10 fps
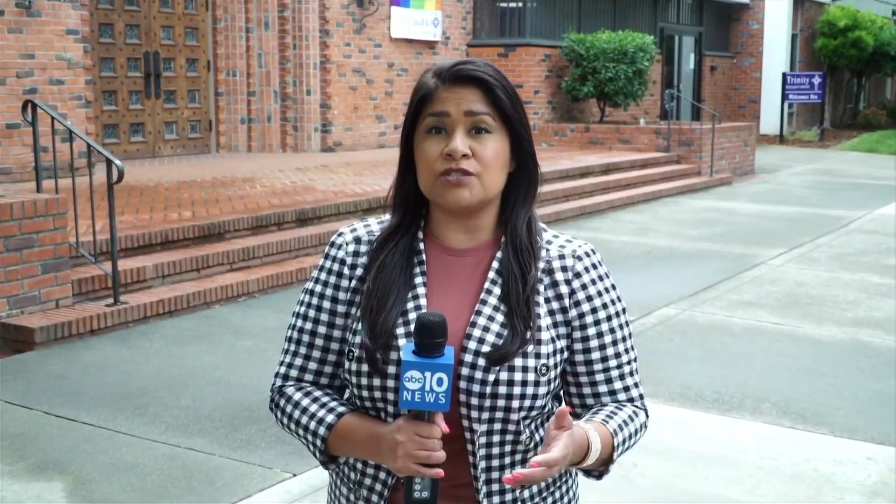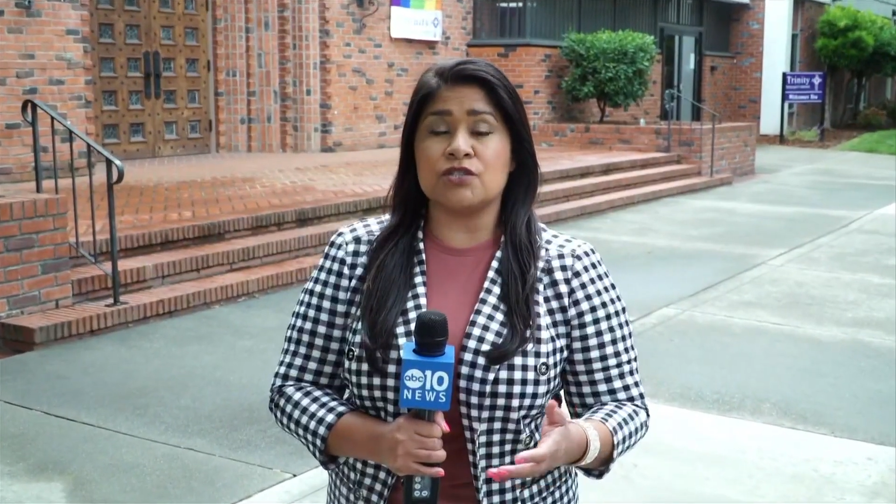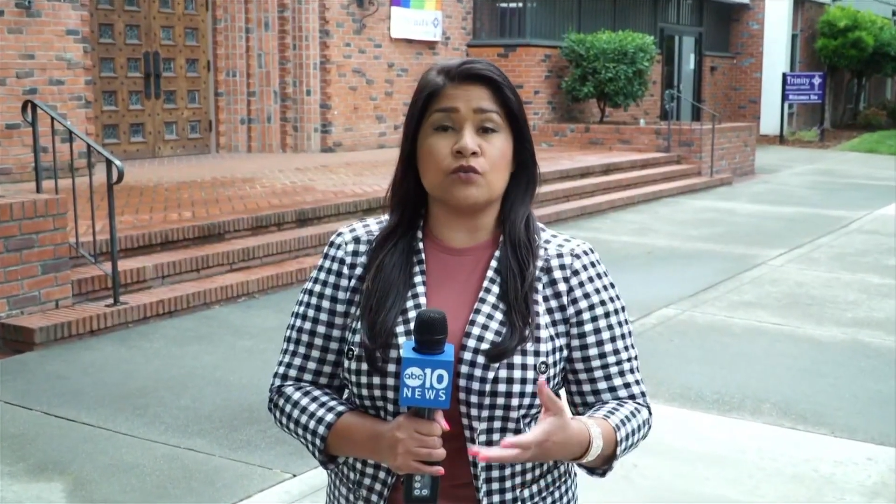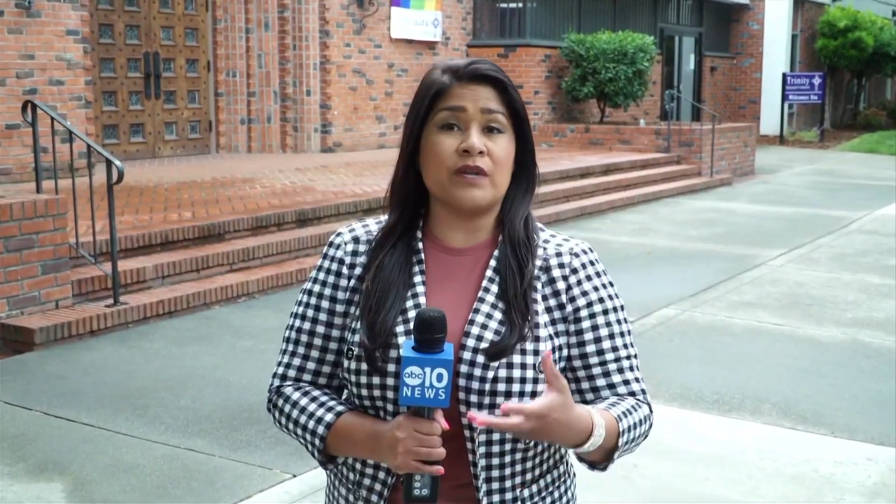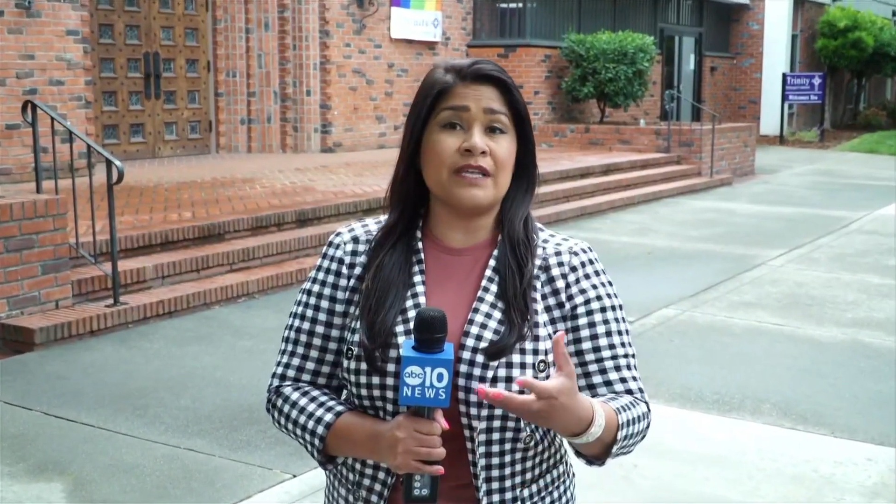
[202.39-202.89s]

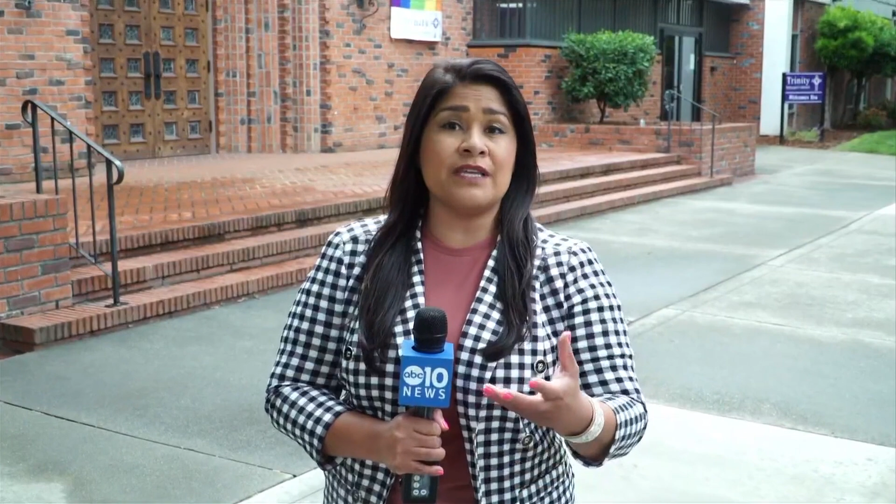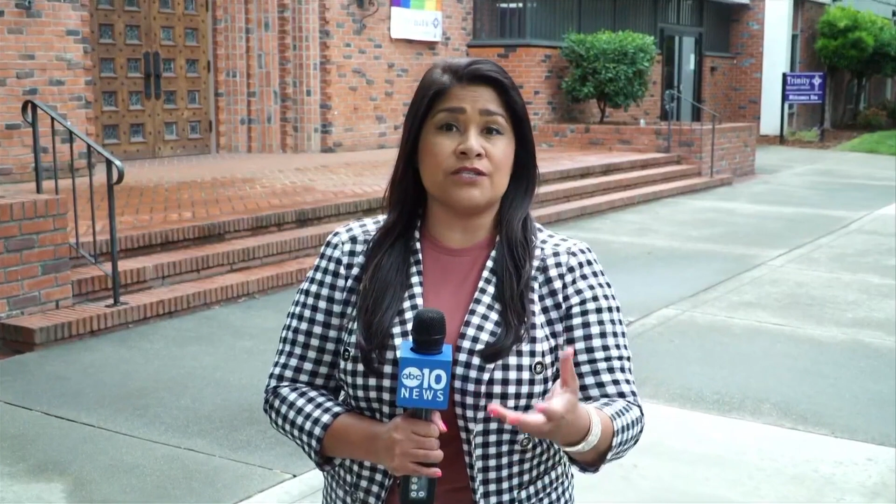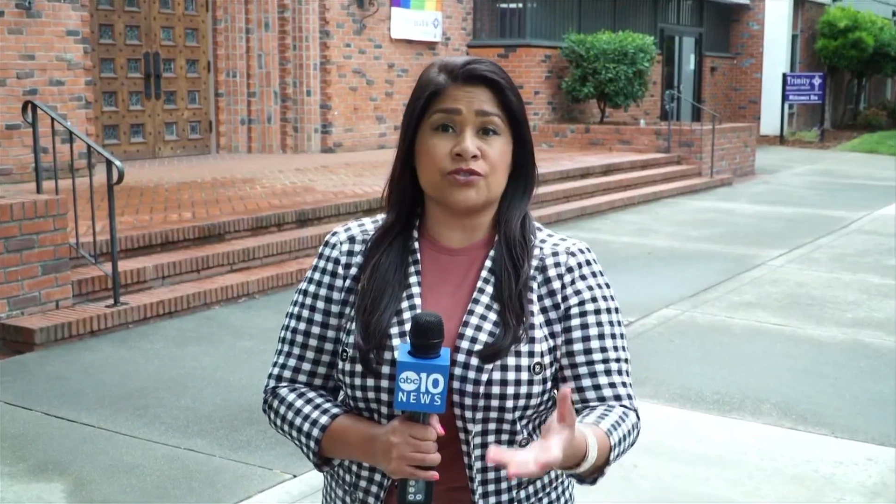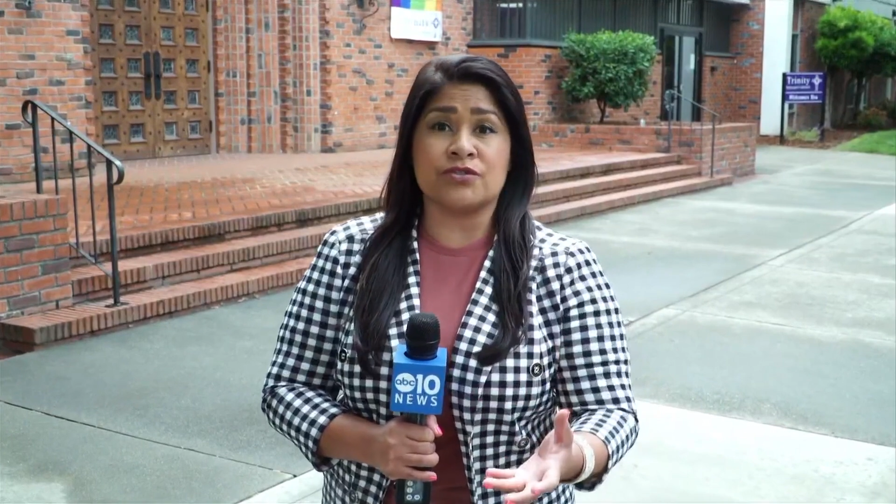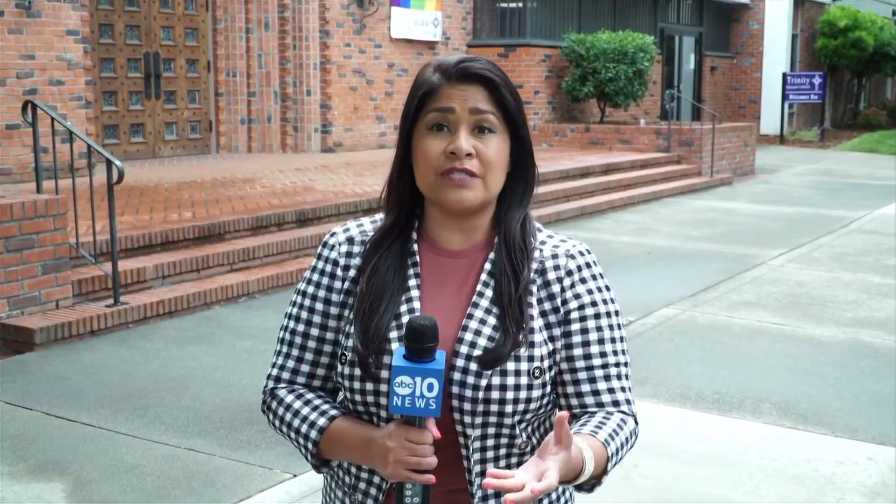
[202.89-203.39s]
So any
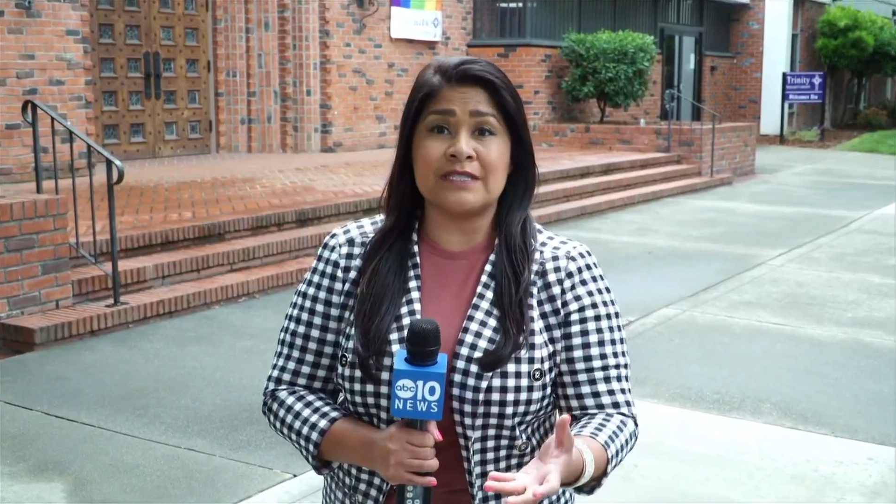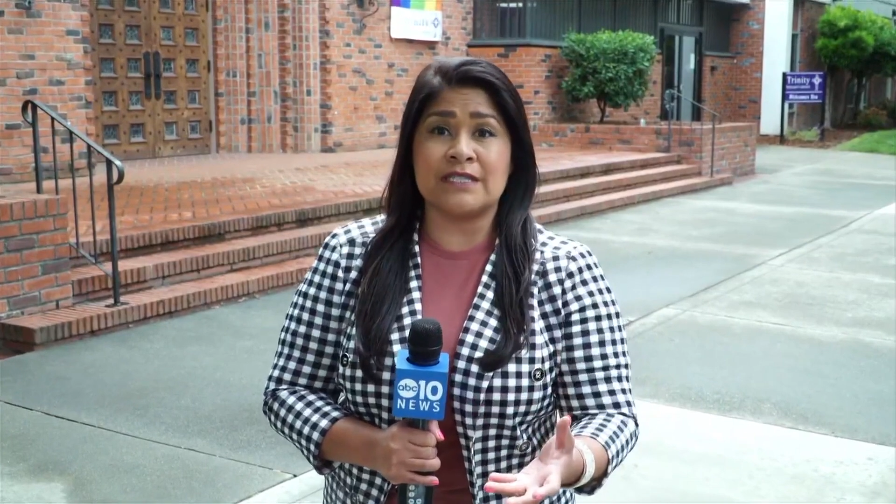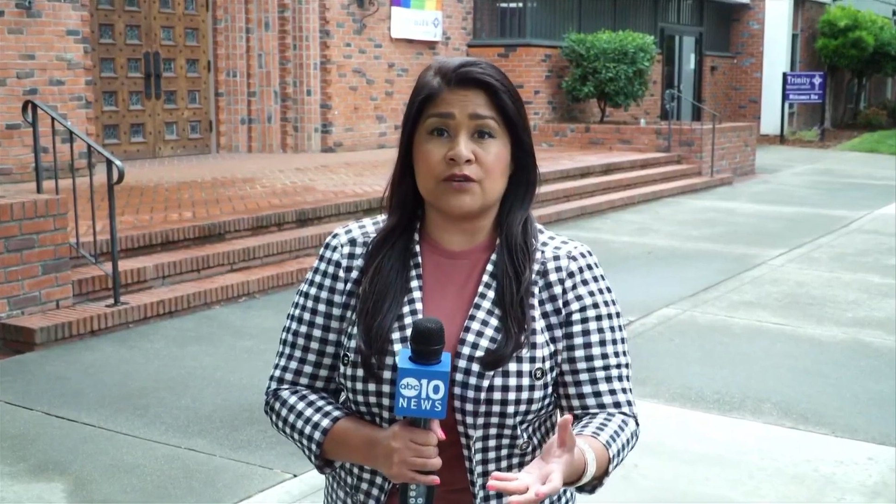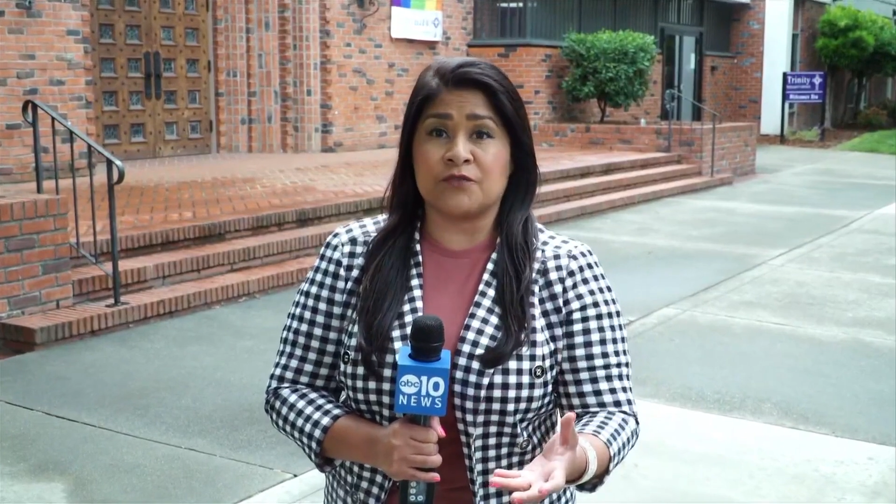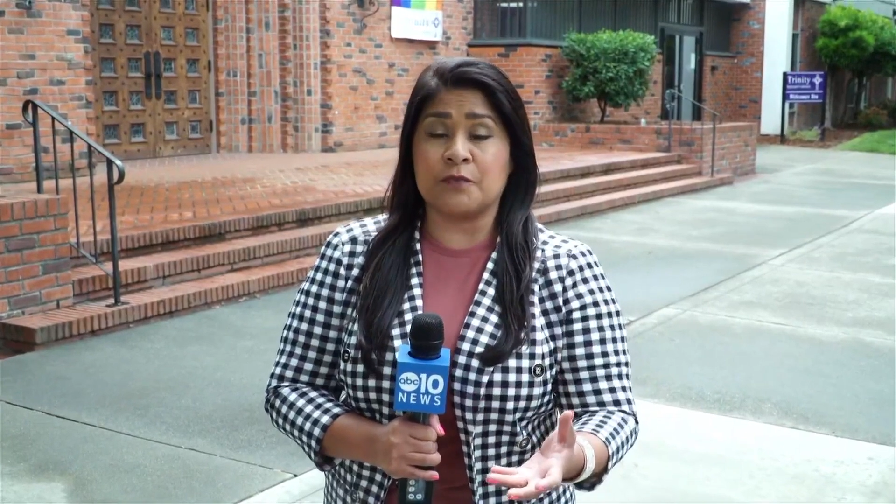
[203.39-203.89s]
attorneys that are